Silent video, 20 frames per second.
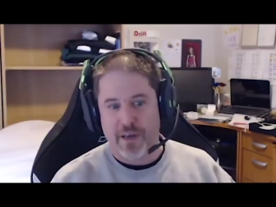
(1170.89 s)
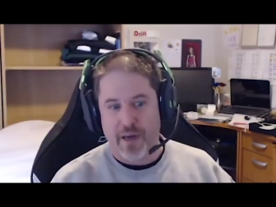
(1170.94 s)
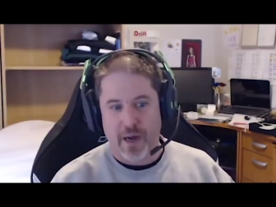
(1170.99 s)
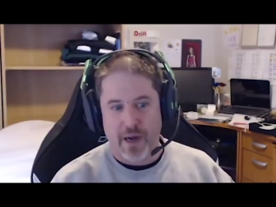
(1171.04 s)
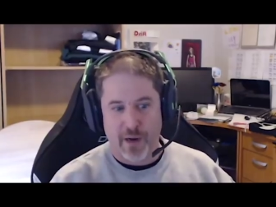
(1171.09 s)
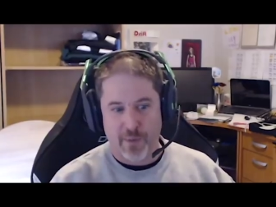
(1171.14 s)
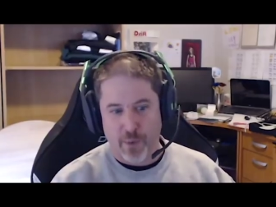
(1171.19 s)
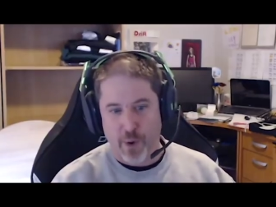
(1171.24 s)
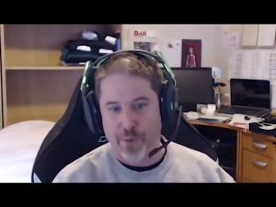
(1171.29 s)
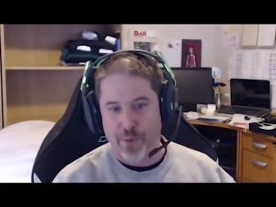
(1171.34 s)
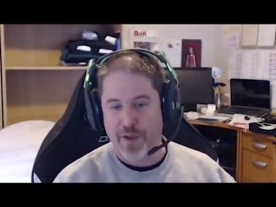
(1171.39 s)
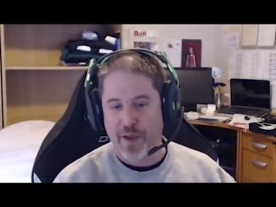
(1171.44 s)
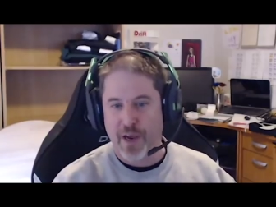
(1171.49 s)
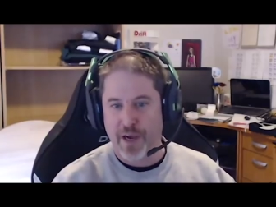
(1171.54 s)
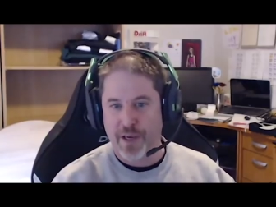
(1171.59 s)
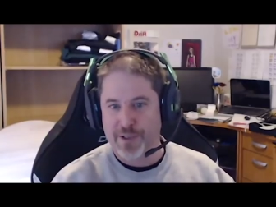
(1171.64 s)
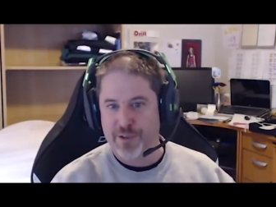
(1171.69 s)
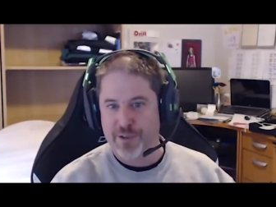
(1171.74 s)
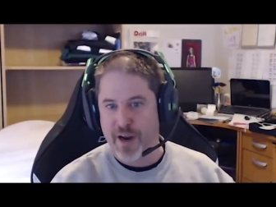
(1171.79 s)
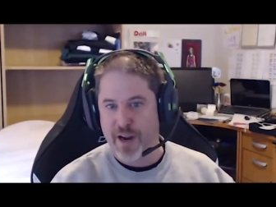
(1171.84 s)
Uh, I wrote the
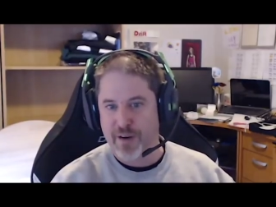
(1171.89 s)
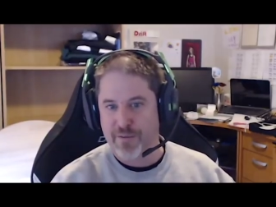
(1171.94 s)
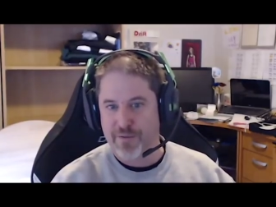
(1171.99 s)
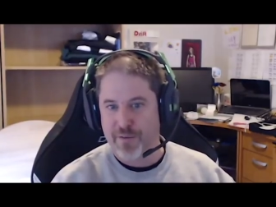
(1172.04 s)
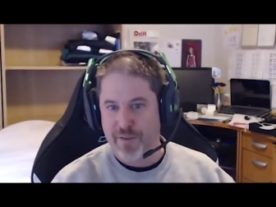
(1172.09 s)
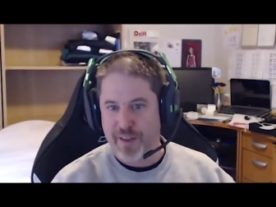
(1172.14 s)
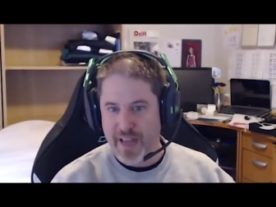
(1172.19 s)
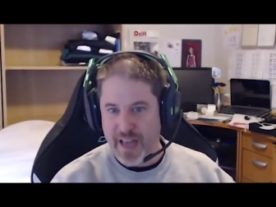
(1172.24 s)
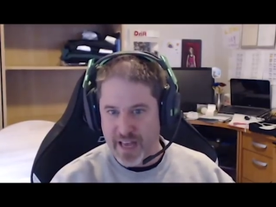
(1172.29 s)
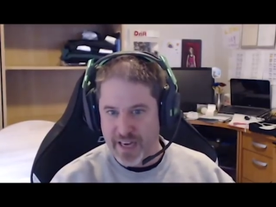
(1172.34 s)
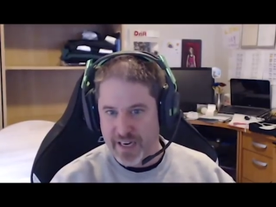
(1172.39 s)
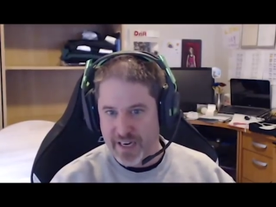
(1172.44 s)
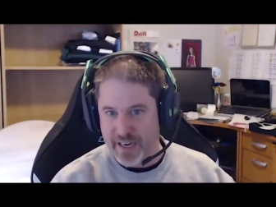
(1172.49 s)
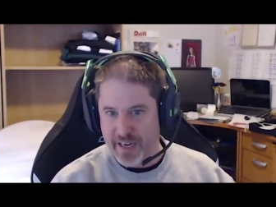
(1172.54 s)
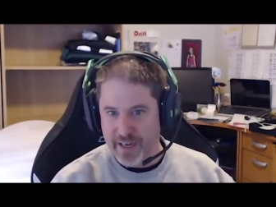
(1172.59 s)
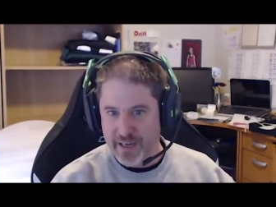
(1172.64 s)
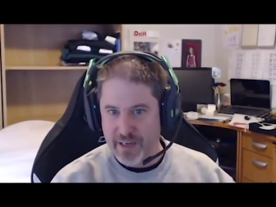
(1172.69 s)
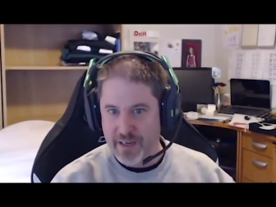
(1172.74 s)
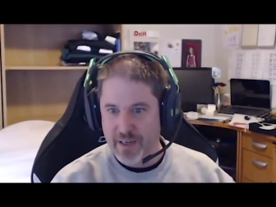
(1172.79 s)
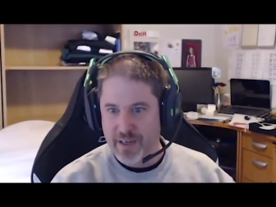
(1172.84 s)
contract for the
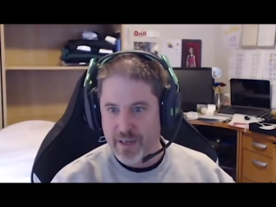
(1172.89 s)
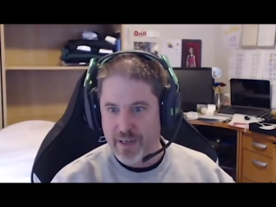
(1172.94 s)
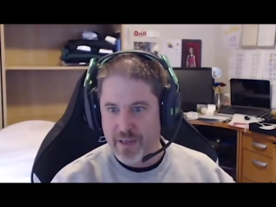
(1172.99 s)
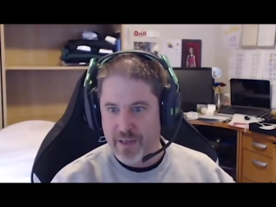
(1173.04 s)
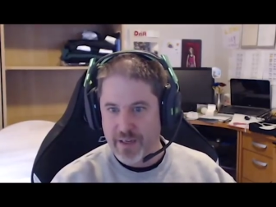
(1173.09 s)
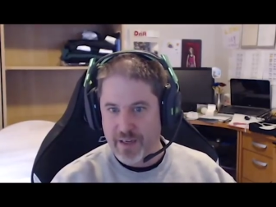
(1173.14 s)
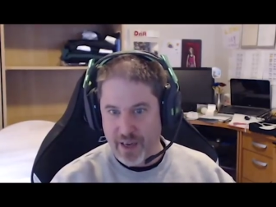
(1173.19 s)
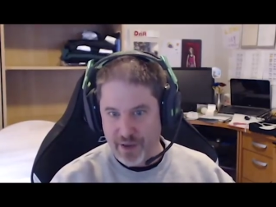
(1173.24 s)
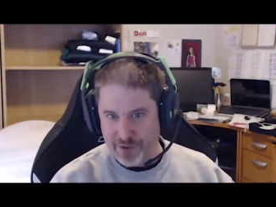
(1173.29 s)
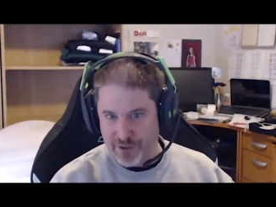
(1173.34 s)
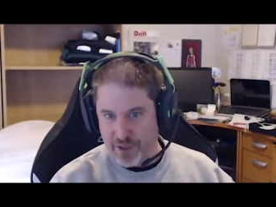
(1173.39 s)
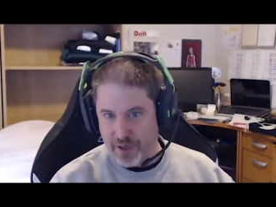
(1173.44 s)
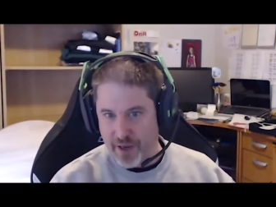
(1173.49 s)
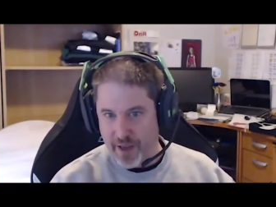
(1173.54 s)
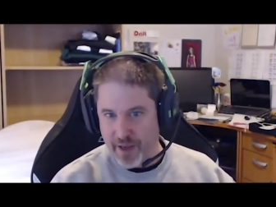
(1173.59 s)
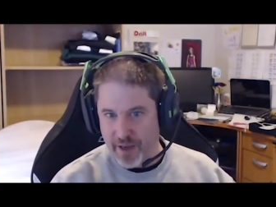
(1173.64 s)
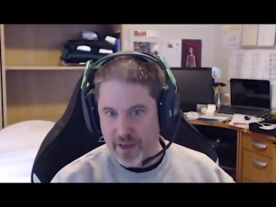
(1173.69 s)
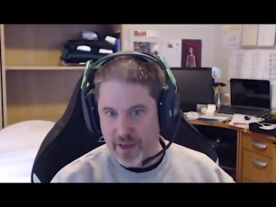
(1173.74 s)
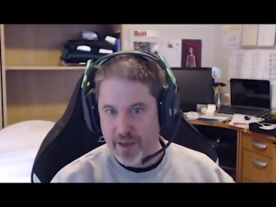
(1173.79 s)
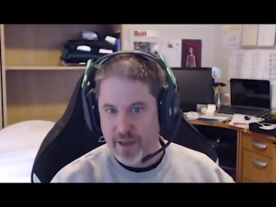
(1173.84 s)
editing
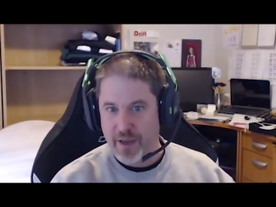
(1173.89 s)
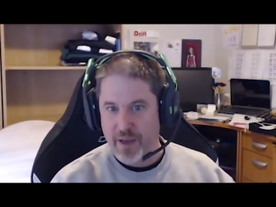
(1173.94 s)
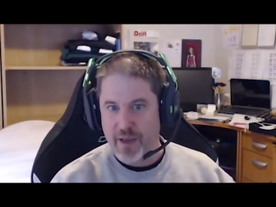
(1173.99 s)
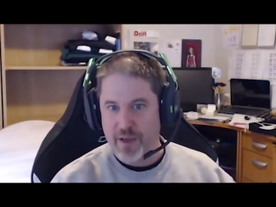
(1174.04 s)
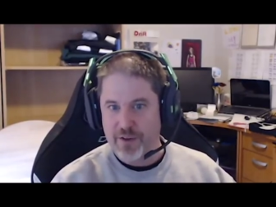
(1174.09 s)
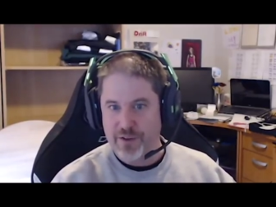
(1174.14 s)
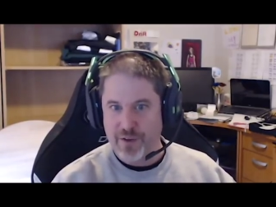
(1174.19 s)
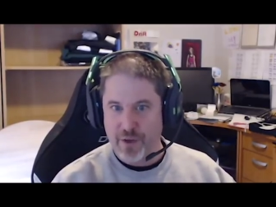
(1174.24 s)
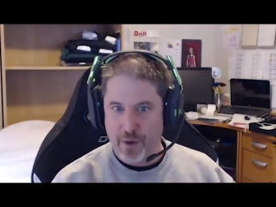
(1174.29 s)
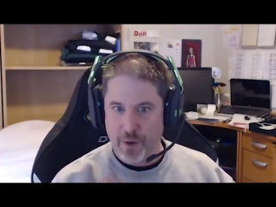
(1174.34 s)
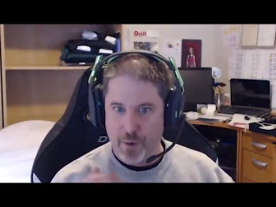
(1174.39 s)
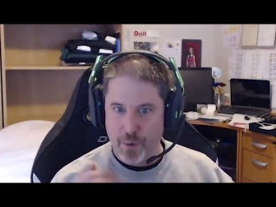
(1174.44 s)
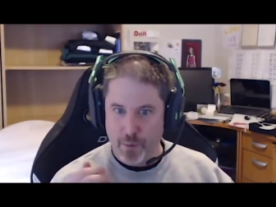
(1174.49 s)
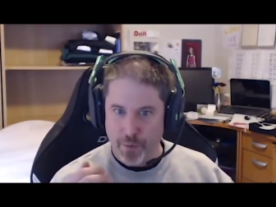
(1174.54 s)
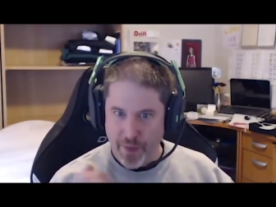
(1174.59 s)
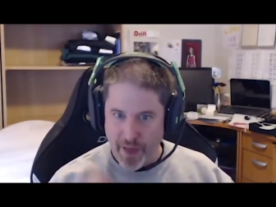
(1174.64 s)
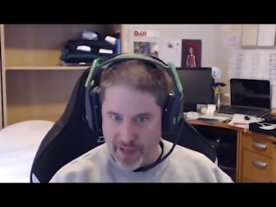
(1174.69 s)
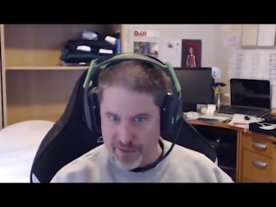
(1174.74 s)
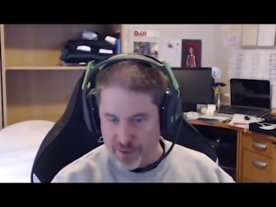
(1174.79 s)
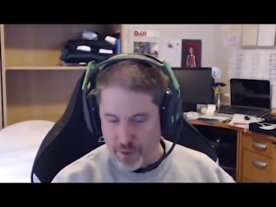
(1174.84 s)
yesterday,
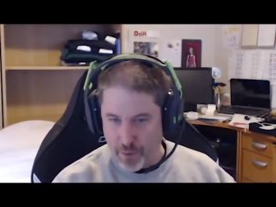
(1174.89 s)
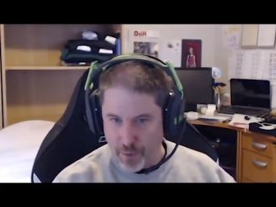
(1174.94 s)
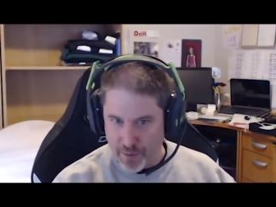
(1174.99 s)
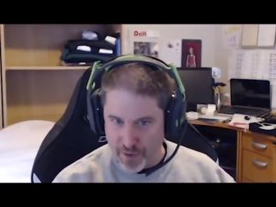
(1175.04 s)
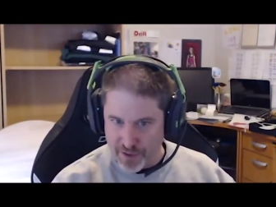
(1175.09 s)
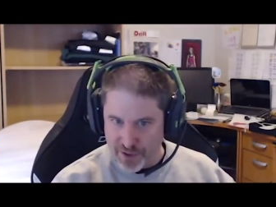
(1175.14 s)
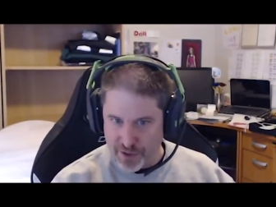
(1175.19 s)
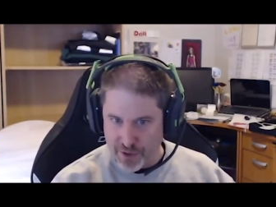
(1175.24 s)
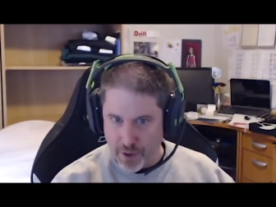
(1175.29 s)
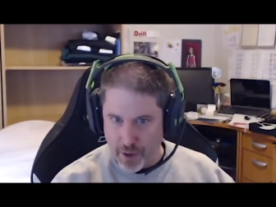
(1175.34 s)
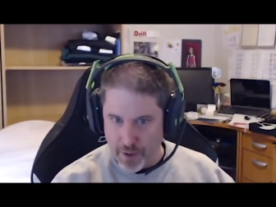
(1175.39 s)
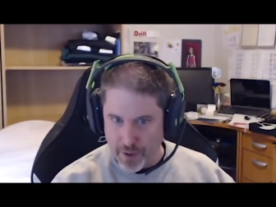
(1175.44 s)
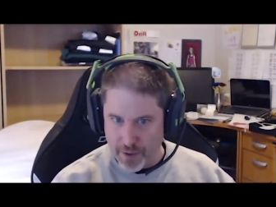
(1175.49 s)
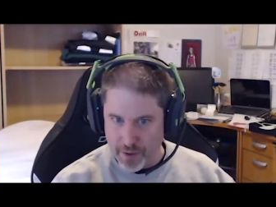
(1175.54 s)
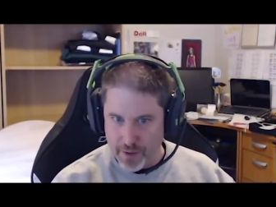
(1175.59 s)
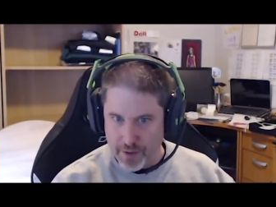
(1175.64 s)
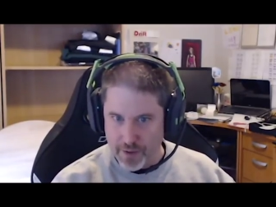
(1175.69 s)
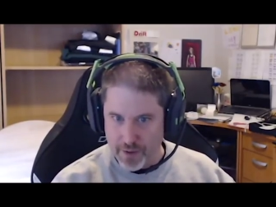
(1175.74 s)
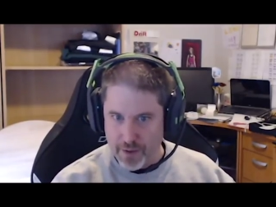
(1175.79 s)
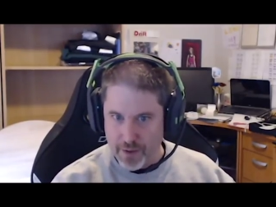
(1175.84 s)
so that's already
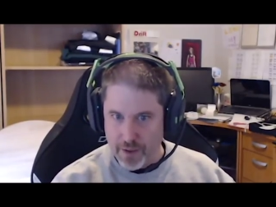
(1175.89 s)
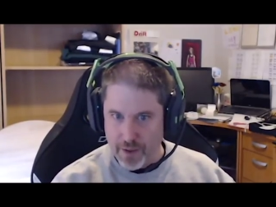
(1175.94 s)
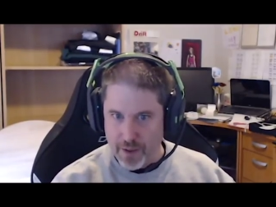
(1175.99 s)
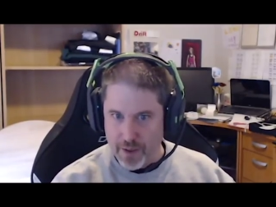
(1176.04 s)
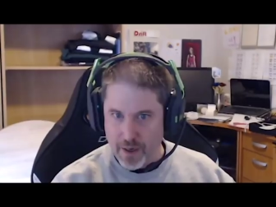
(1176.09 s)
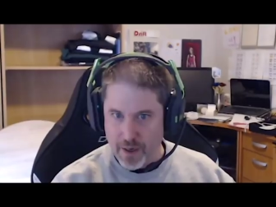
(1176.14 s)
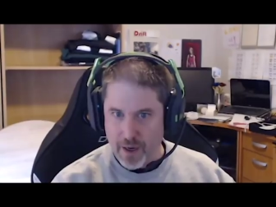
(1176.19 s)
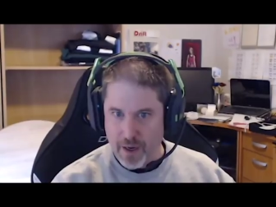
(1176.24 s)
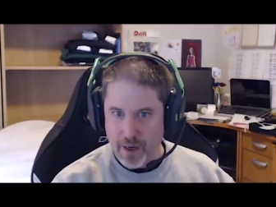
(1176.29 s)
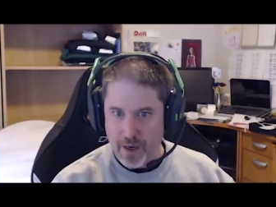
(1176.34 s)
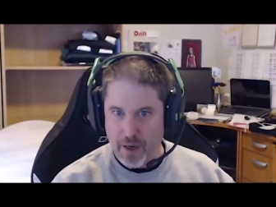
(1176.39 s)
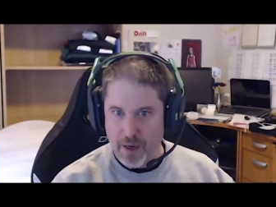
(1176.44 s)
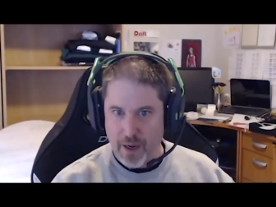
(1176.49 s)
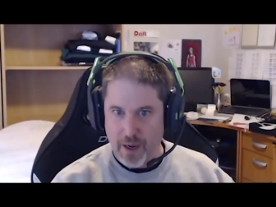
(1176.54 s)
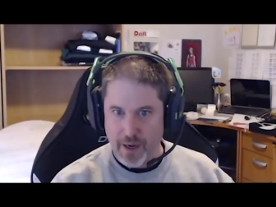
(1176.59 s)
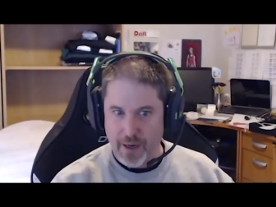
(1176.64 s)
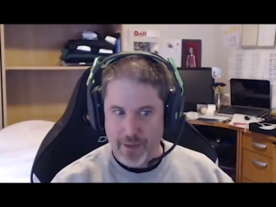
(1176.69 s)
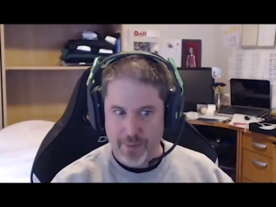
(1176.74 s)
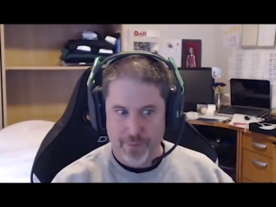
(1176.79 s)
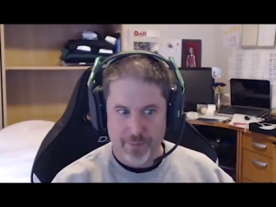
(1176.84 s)
started. Uh,
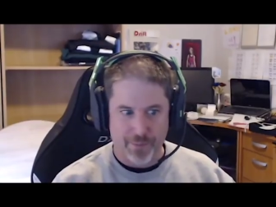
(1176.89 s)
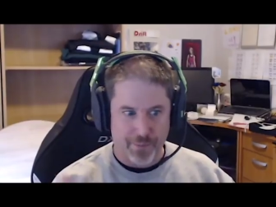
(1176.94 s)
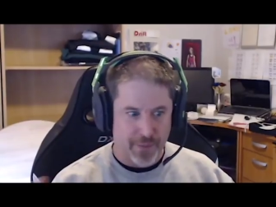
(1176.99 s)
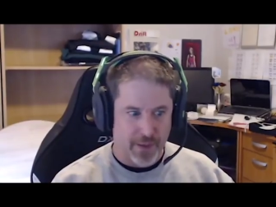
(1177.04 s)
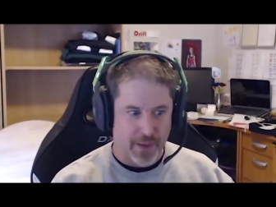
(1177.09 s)
I